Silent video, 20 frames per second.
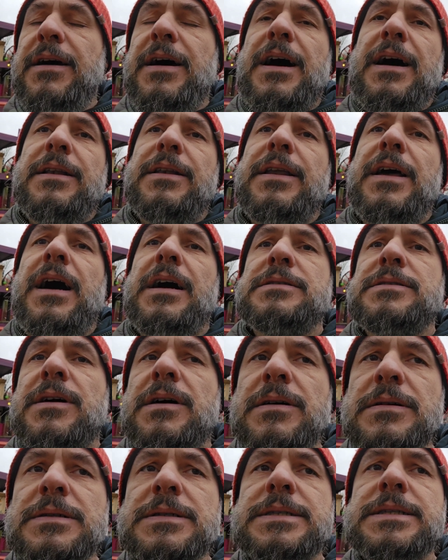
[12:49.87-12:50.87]
an
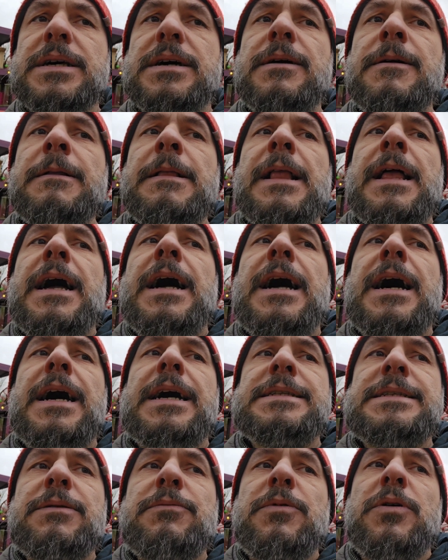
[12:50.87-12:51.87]
adult,
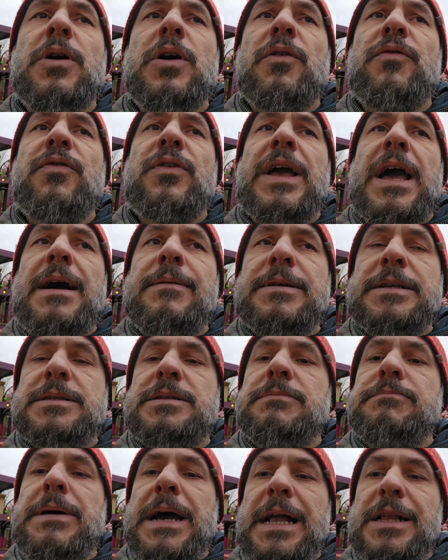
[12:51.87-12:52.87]
is it worth coming
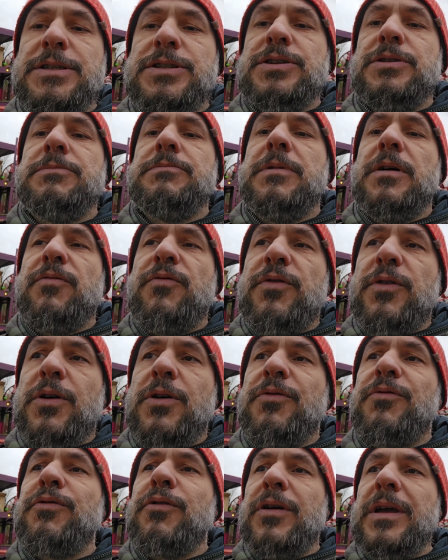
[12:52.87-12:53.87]
to Belgium
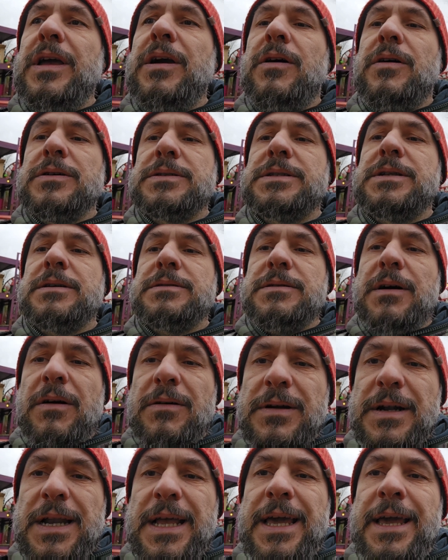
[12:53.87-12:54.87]
for 3 coasters
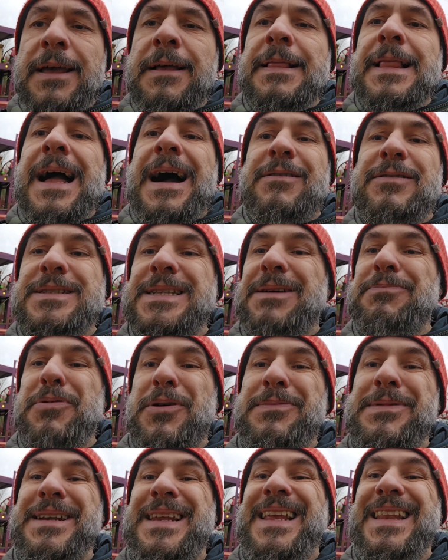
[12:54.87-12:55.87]
only? I would say
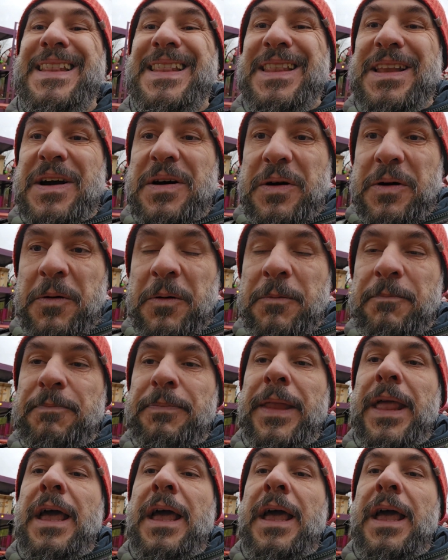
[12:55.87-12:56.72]
probably no.